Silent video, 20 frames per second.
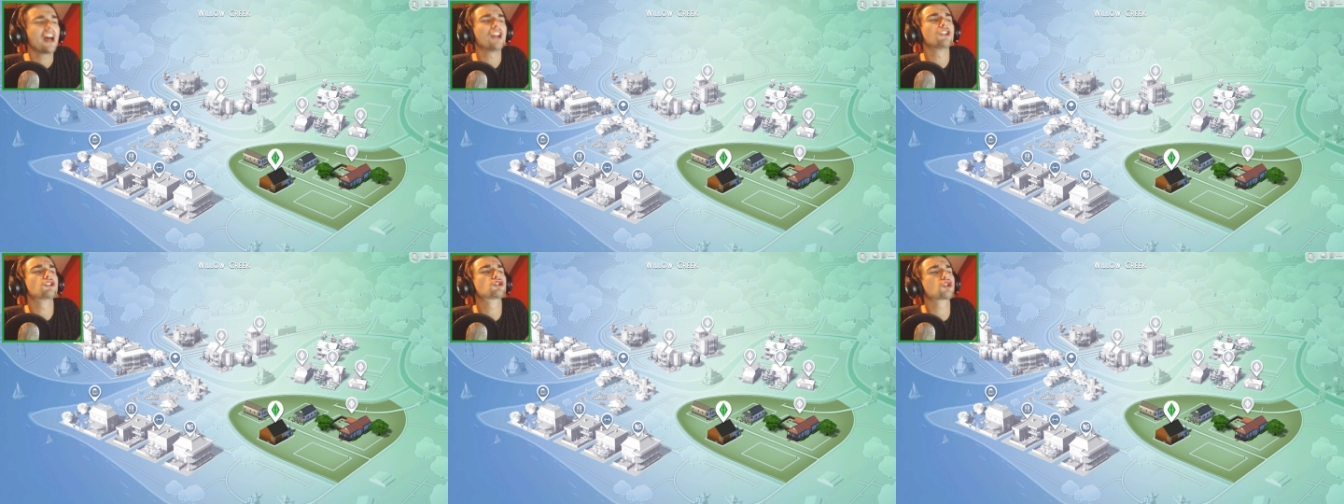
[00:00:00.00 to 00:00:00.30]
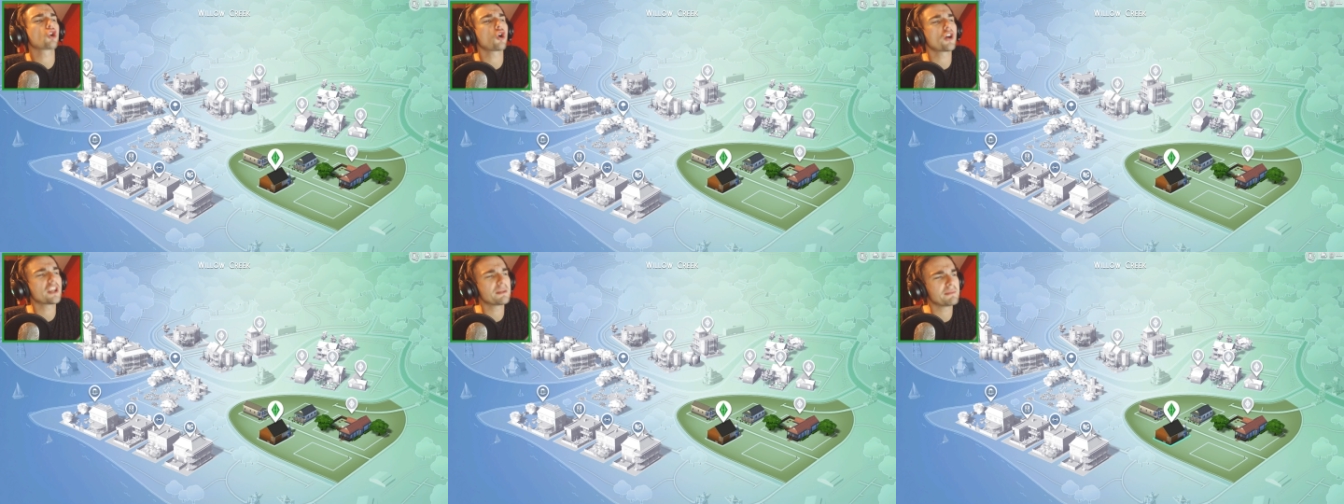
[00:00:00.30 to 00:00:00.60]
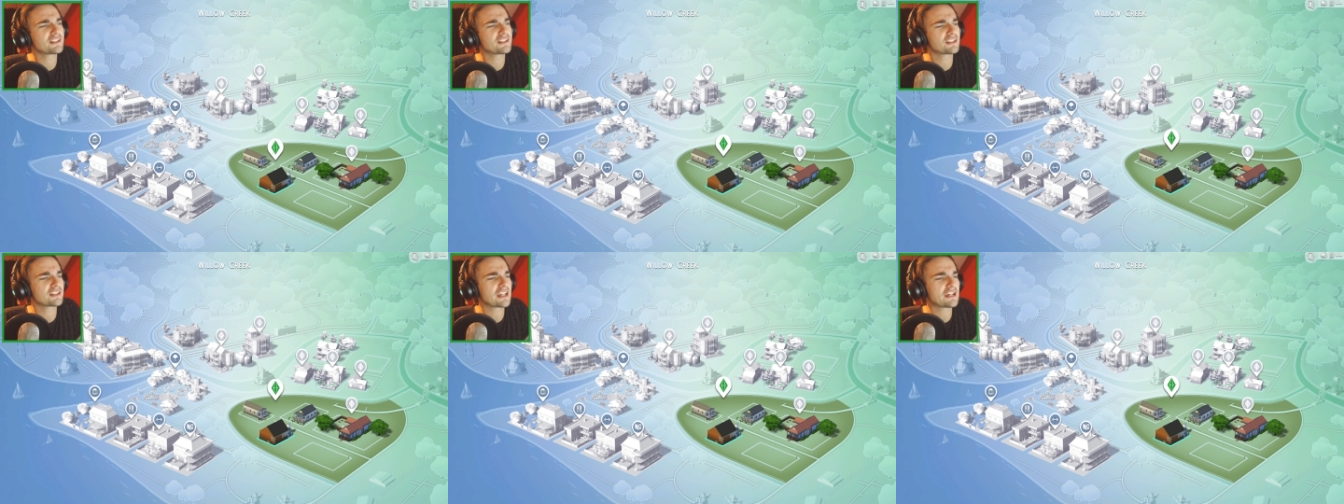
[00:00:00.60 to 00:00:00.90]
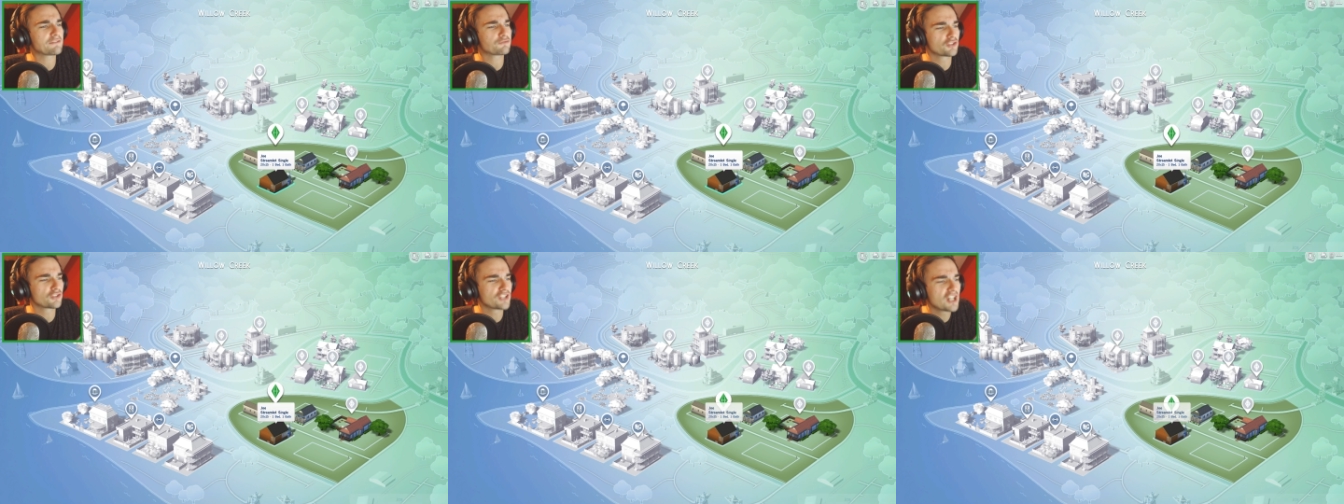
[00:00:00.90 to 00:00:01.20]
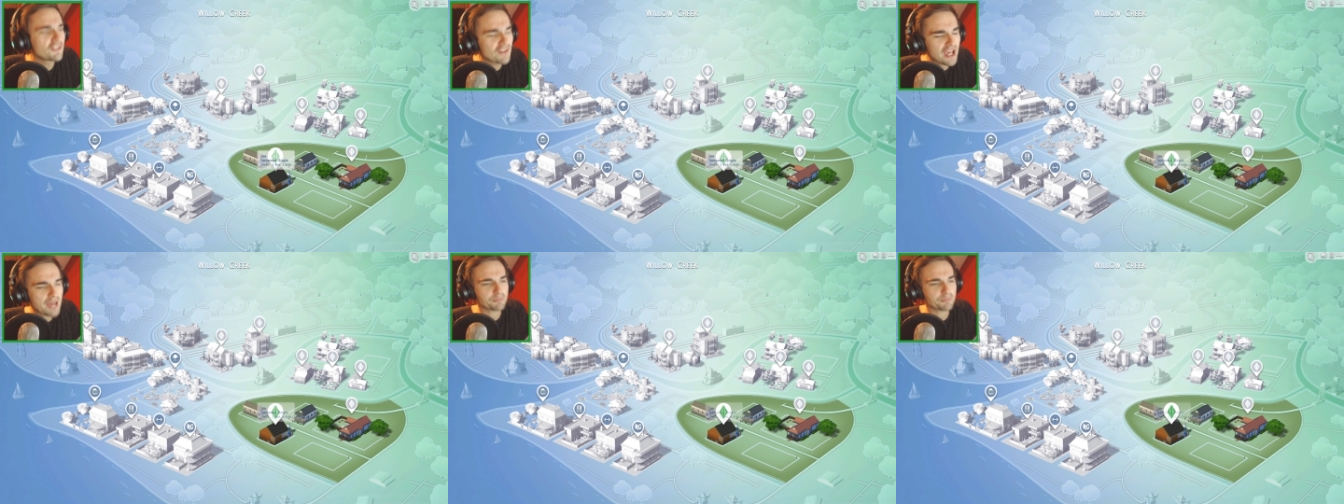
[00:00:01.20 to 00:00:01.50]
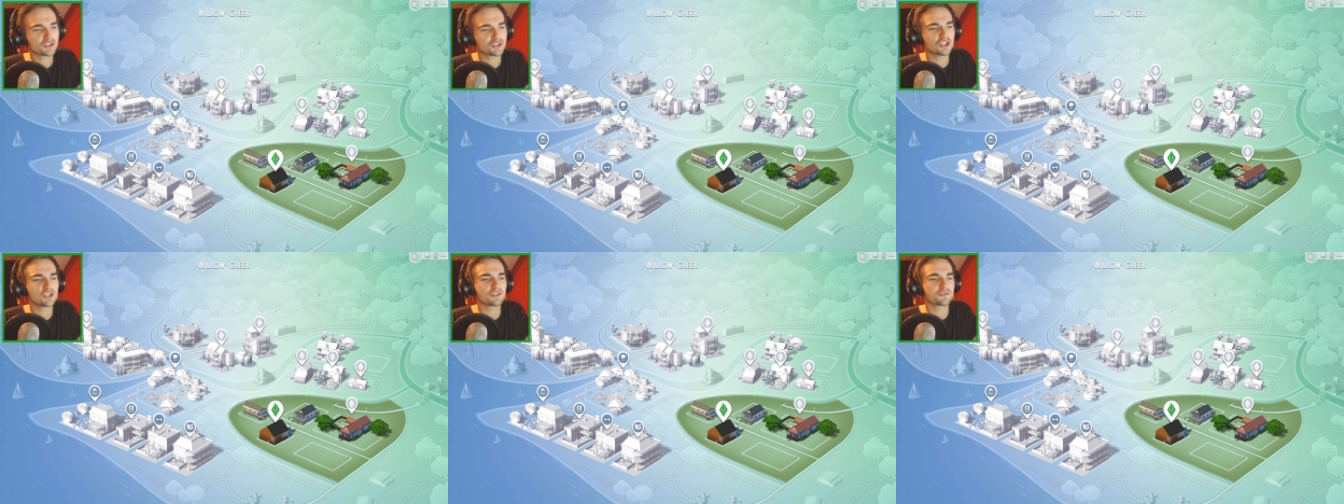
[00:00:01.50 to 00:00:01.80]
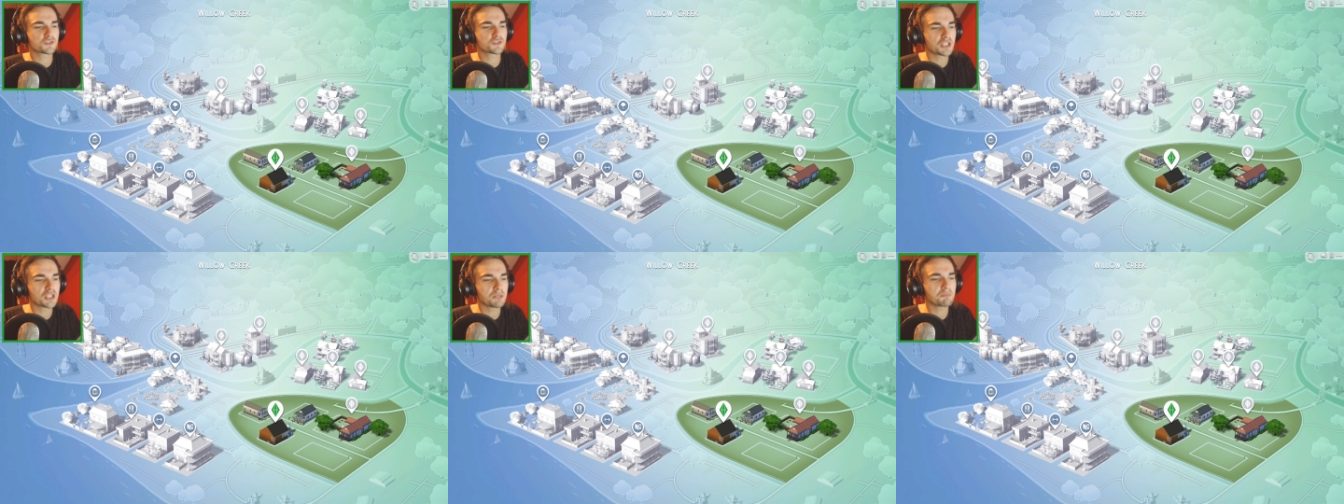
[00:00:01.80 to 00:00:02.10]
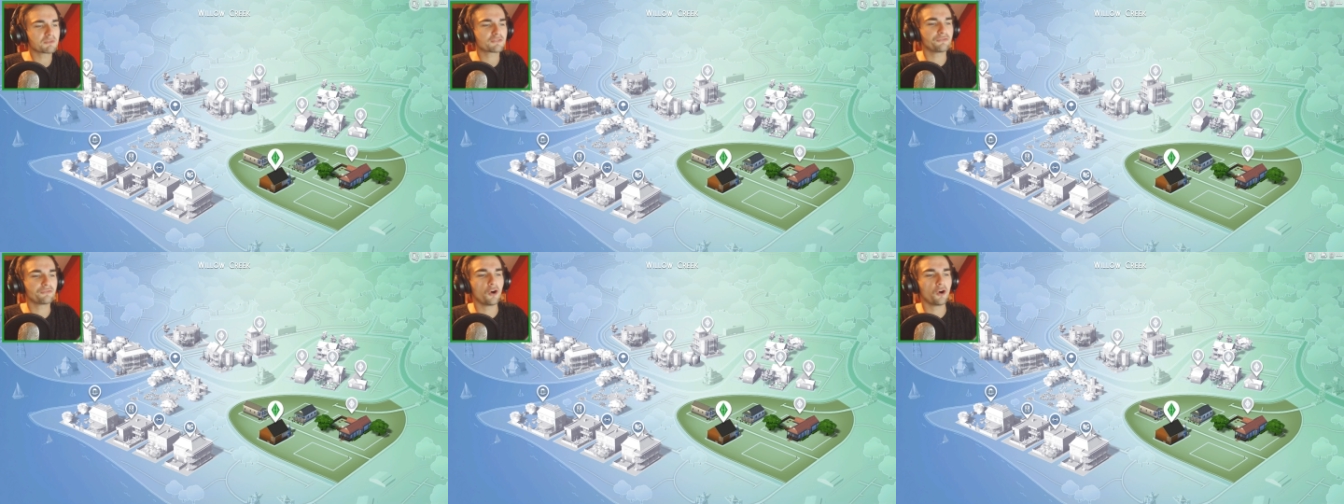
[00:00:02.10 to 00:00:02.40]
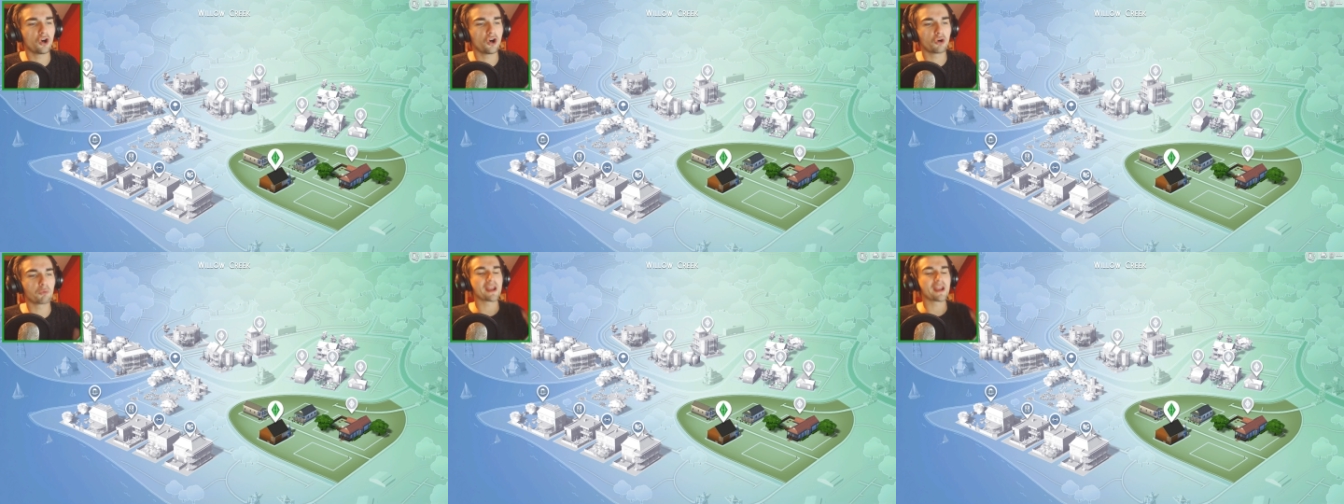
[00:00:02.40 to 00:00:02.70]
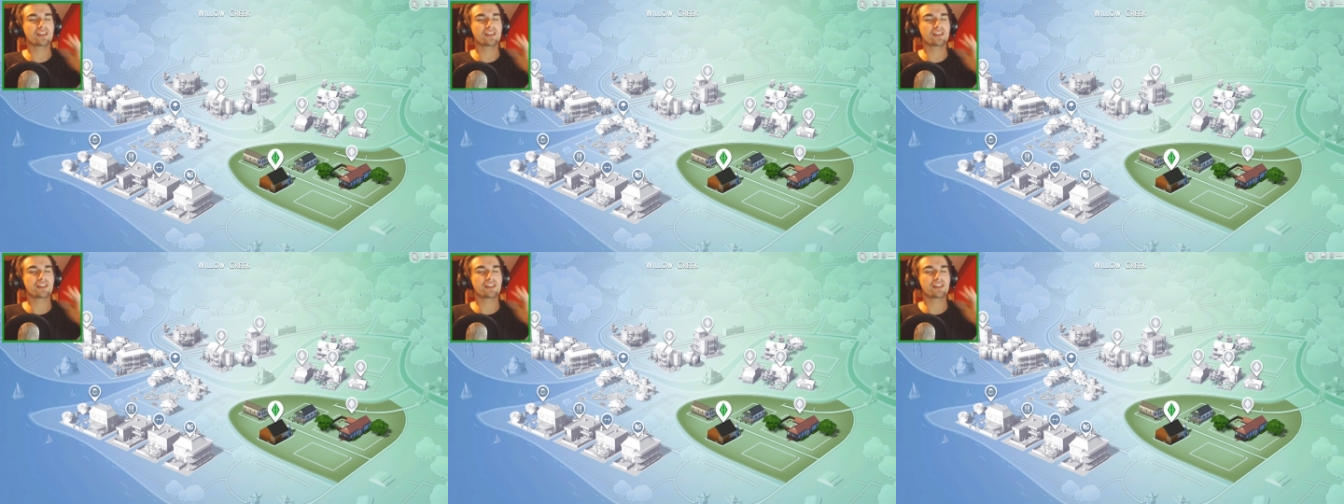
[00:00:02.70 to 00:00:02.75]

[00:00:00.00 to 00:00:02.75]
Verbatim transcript: and joining me today for another episode of Sims 4.